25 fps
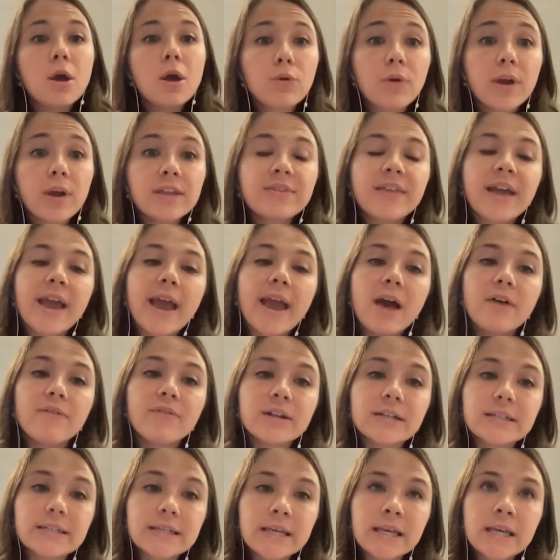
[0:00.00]
Great. They have
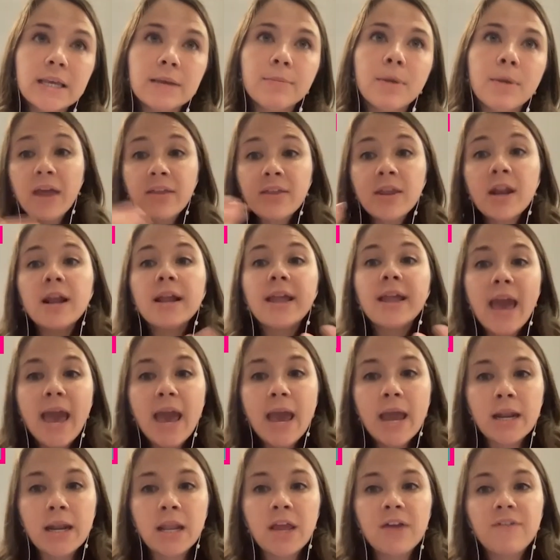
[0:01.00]
a team. And then
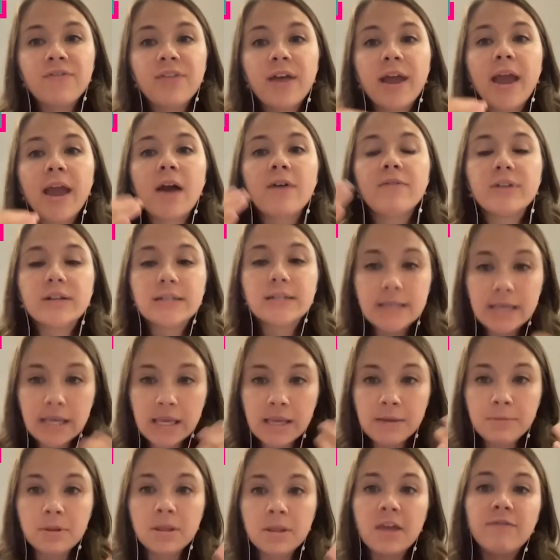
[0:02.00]
again, if they have a
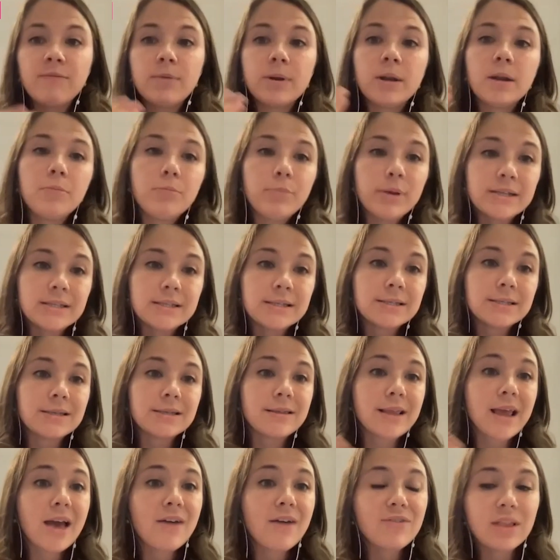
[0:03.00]
team and they've been in business
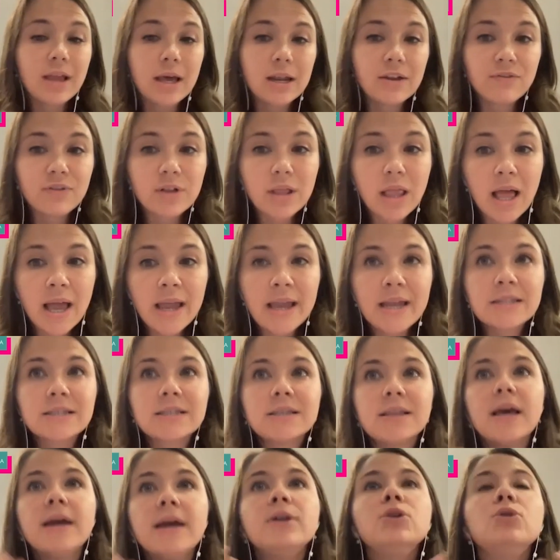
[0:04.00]
and they have a lot of clients,
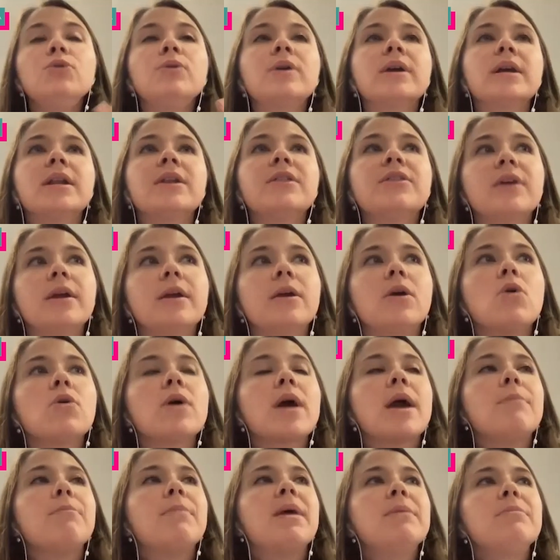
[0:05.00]
then you can think,
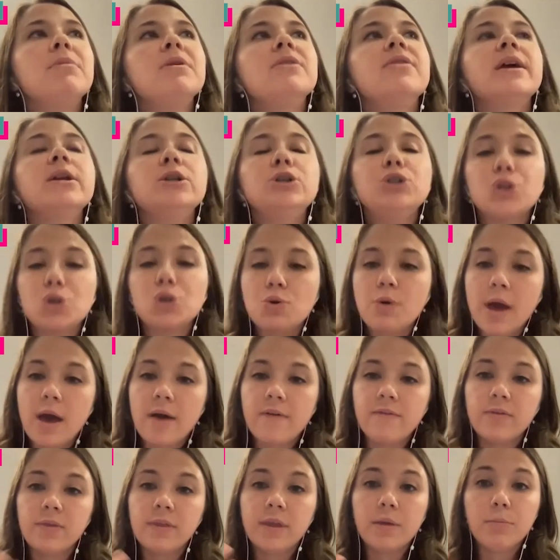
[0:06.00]
okay, maybe they do
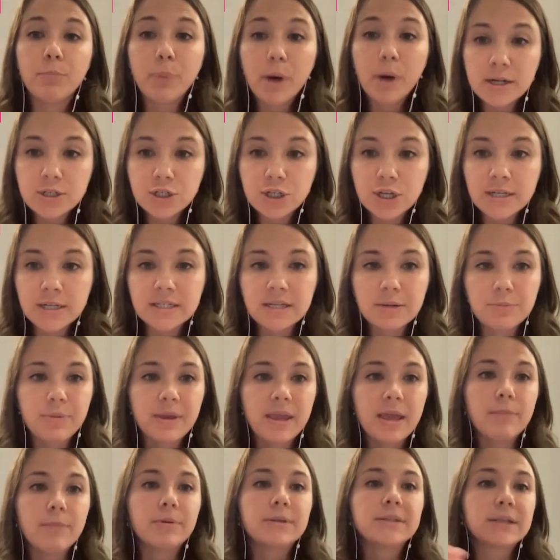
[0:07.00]
have the budget to
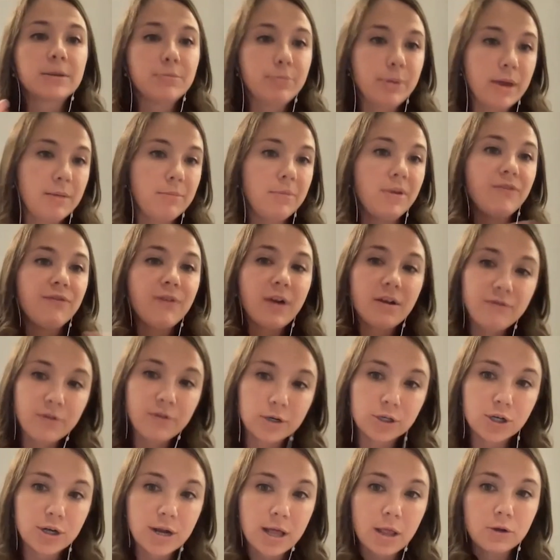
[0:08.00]
be able to pay me
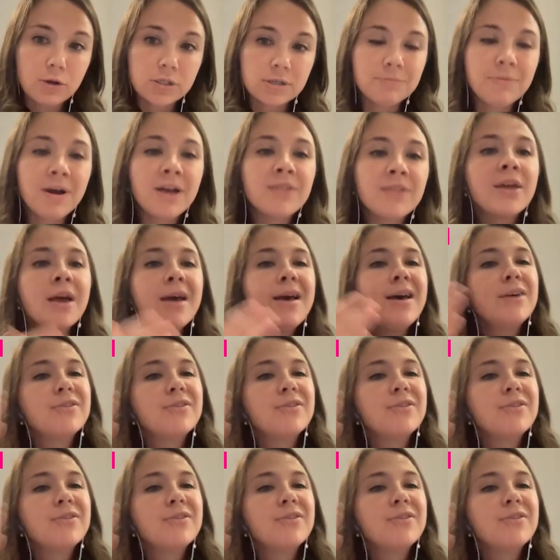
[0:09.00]
$500 a month.